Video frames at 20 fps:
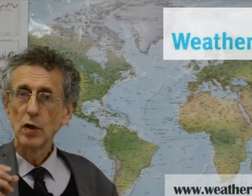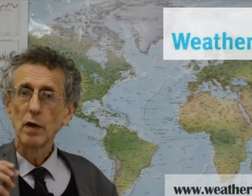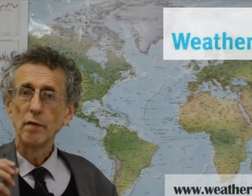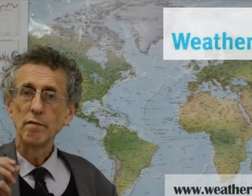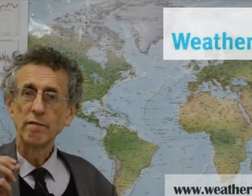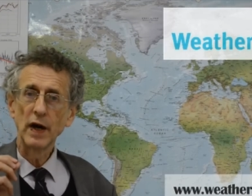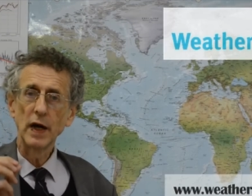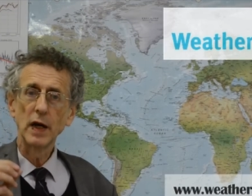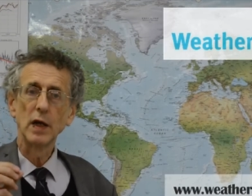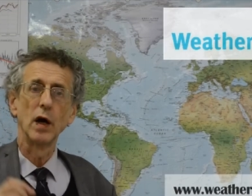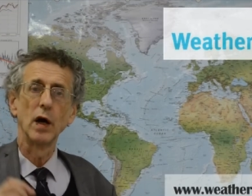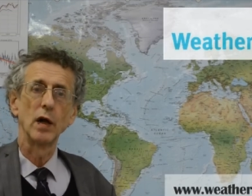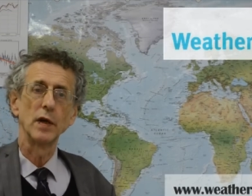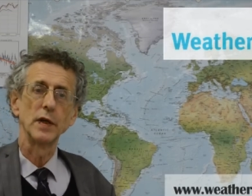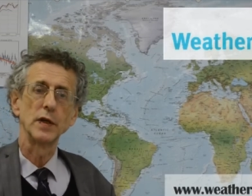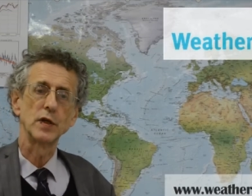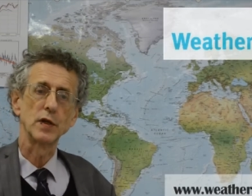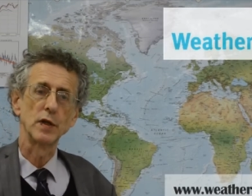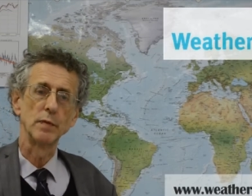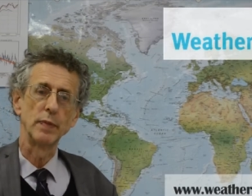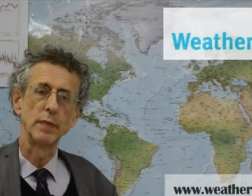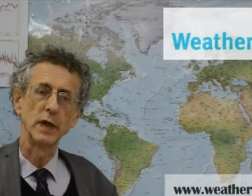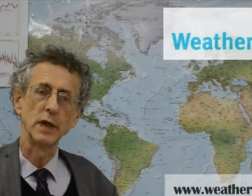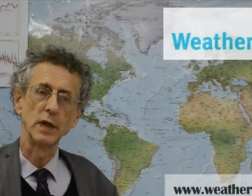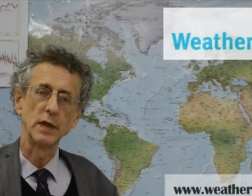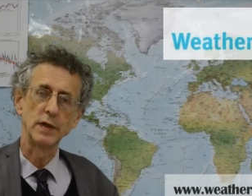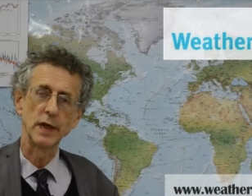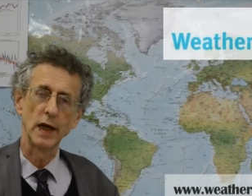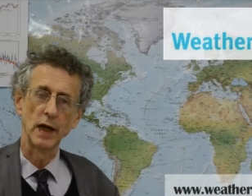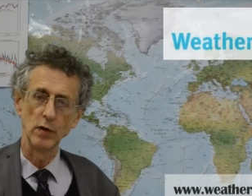very likely to be
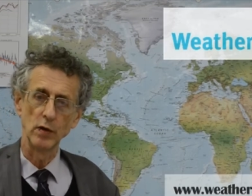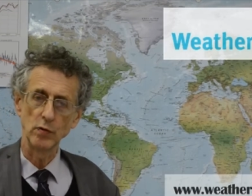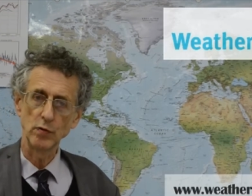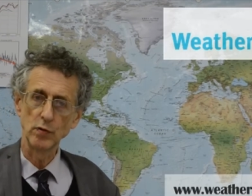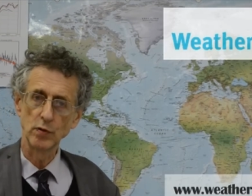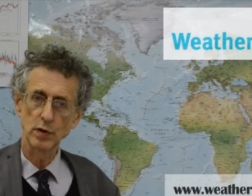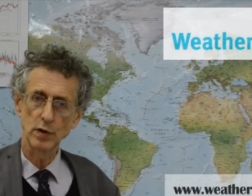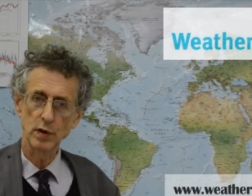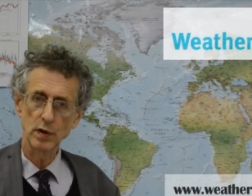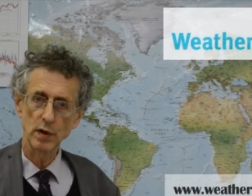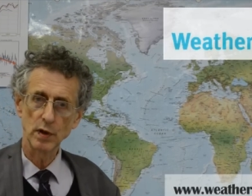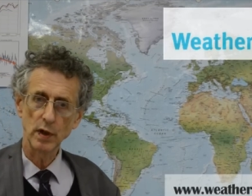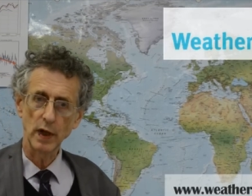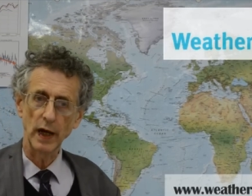deluged,